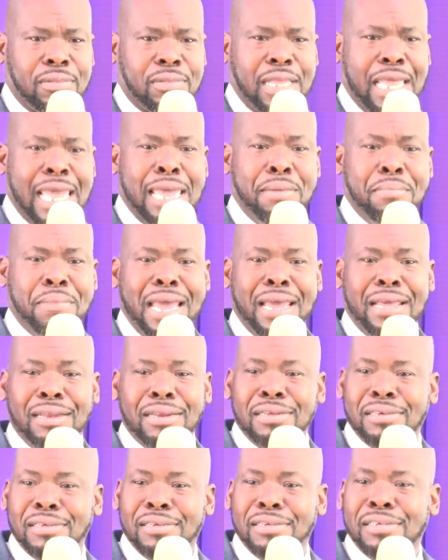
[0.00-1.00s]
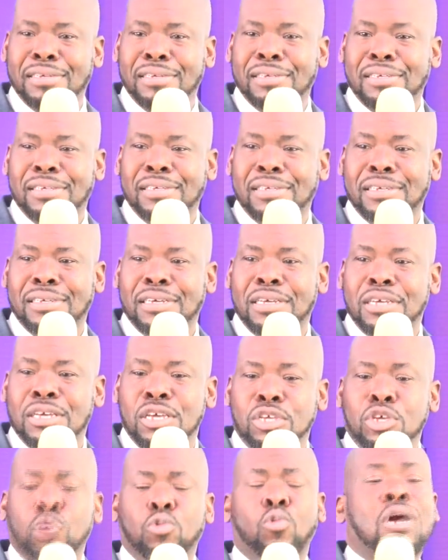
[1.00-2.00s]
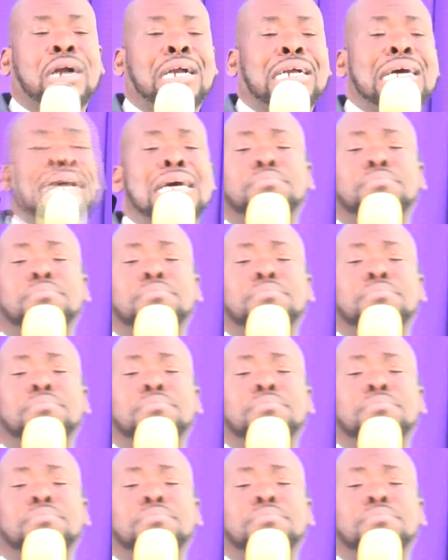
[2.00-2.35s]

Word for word: Amen. You will come